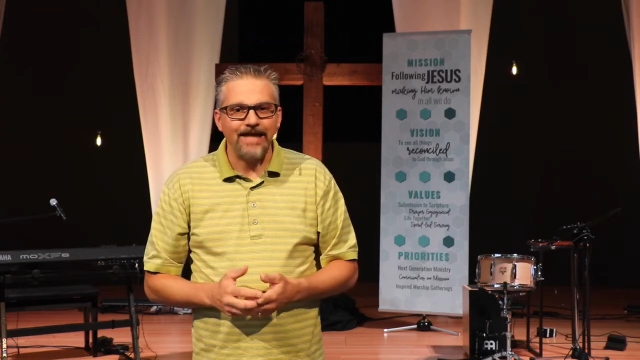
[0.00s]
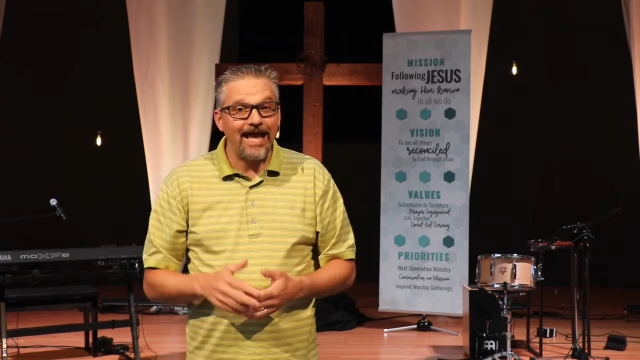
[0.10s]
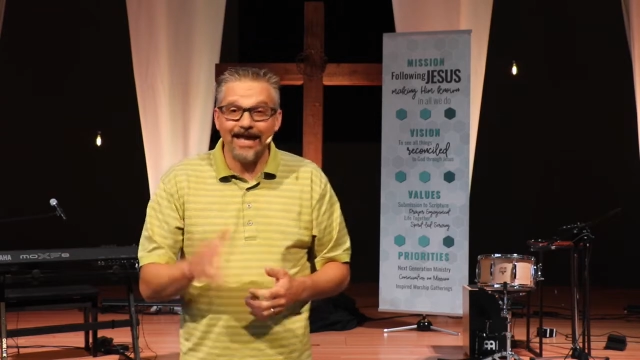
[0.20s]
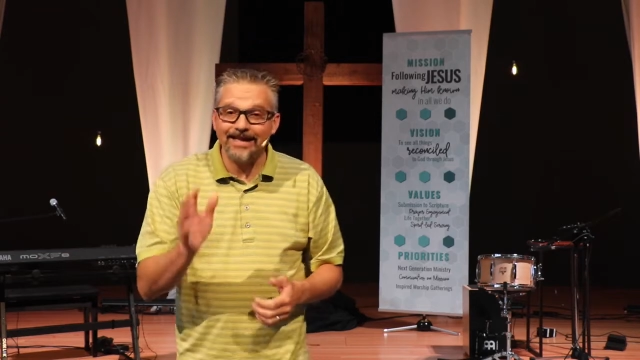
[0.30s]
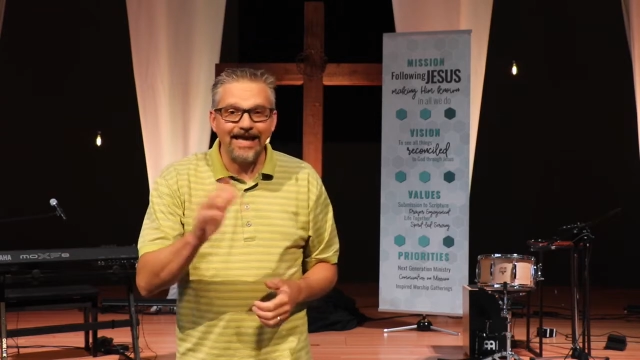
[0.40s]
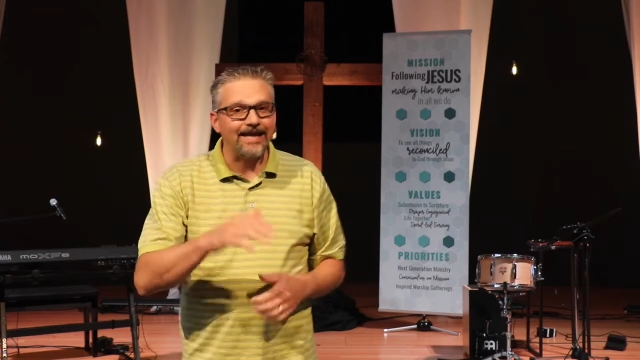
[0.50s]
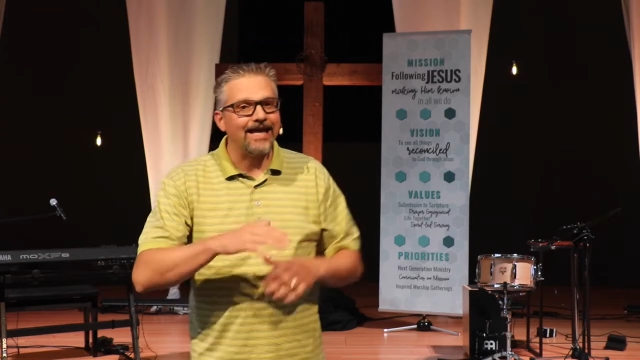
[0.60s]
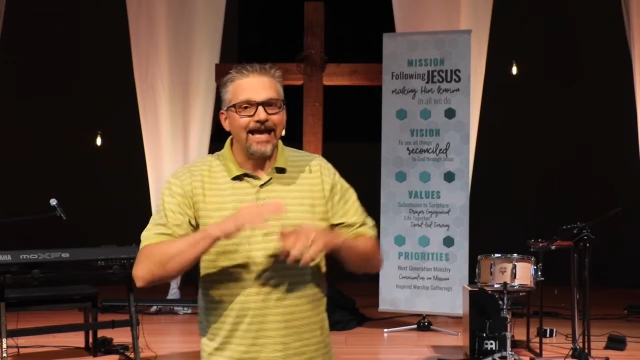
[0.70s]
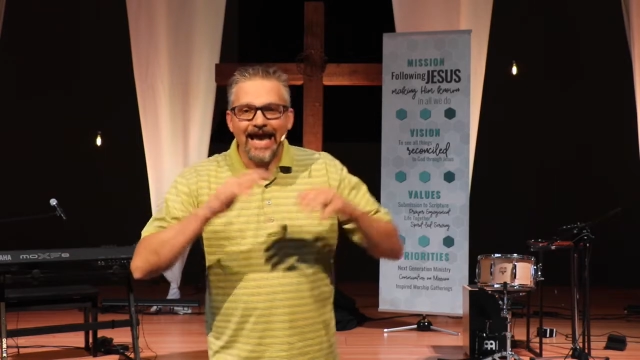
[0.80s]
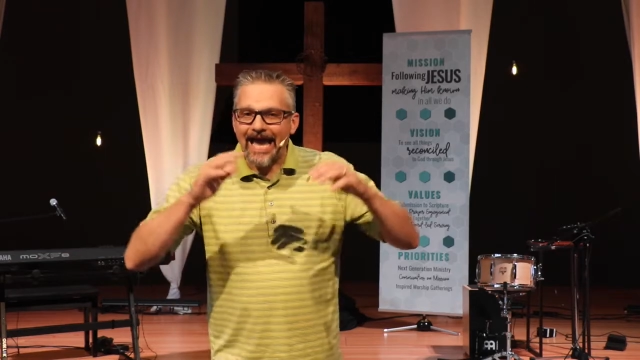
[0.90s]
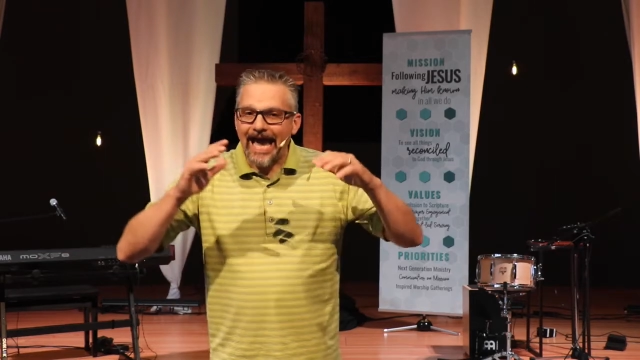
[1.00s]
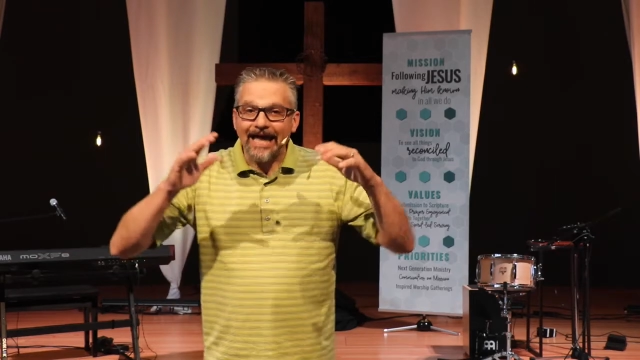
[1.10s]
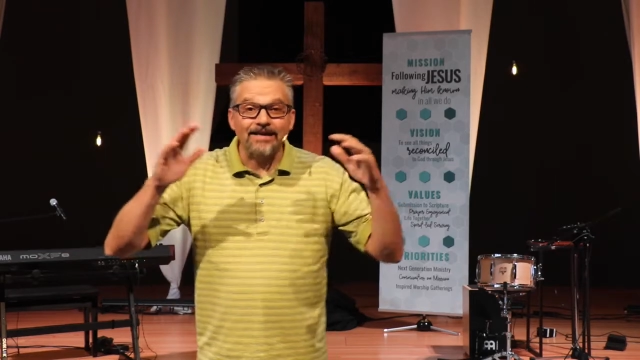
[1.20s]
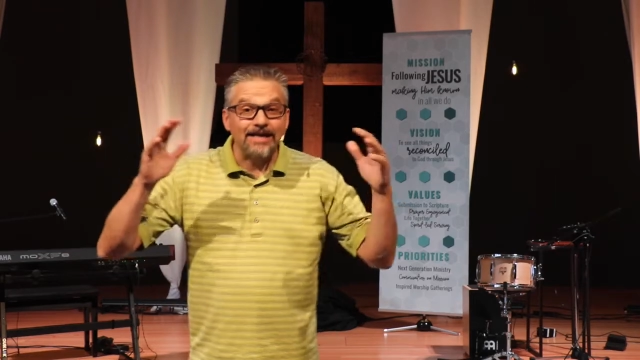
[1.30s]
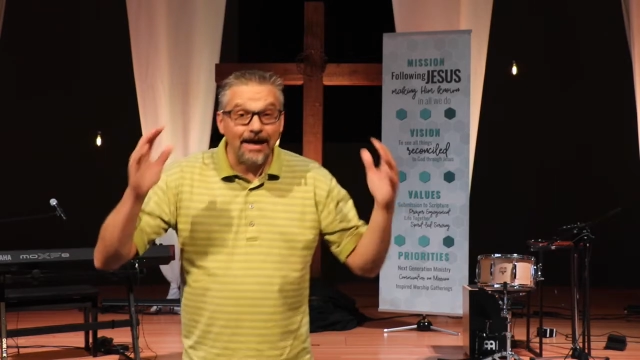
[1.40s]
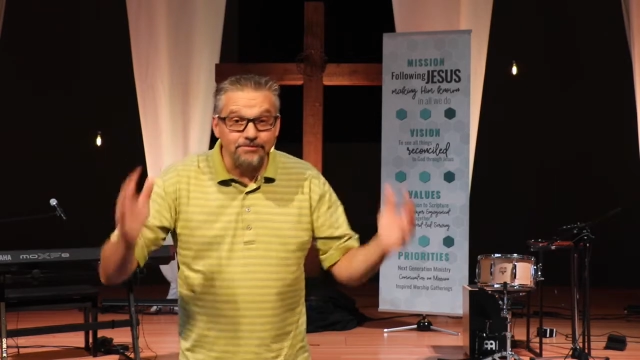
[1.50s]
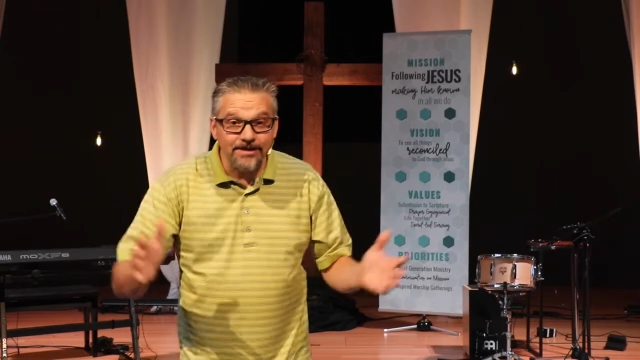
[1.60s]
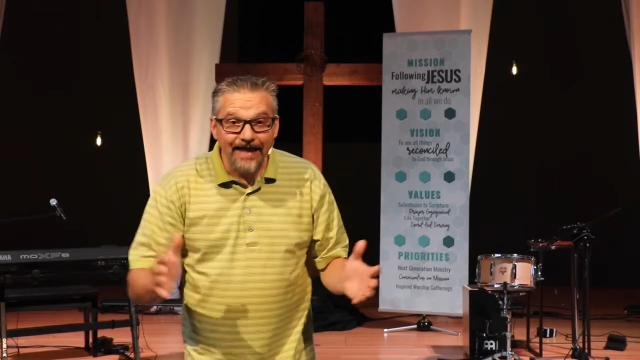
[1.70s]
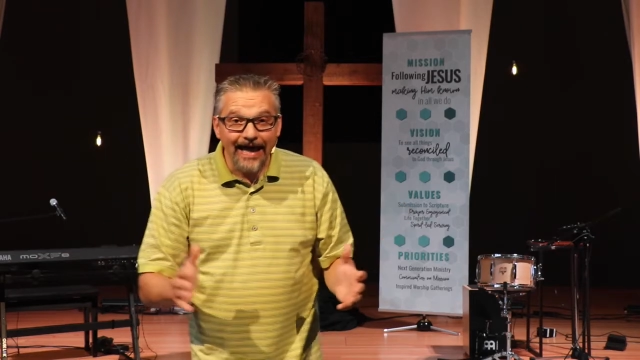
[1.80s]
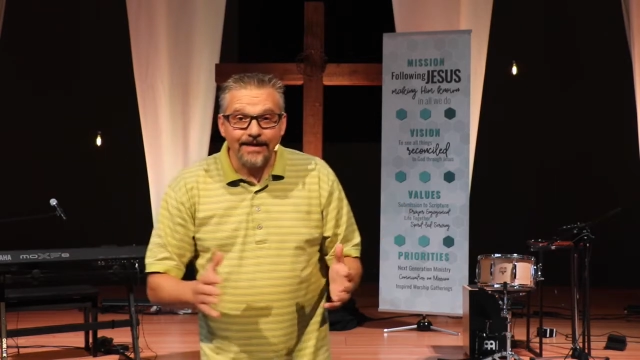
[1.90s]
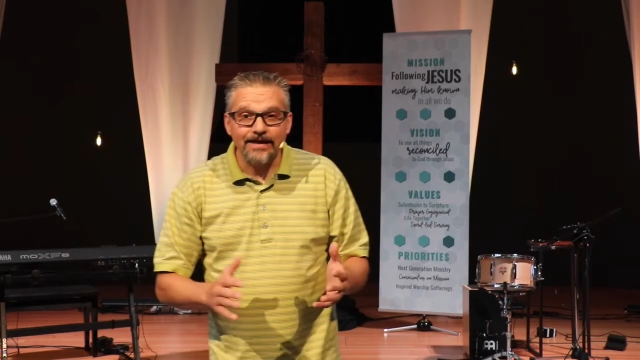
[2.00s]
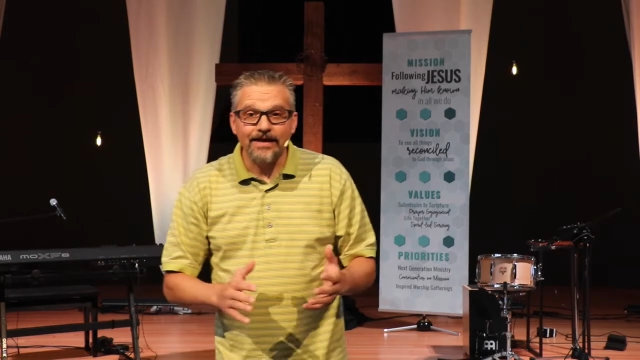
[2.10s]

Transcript: And again, had it come to that,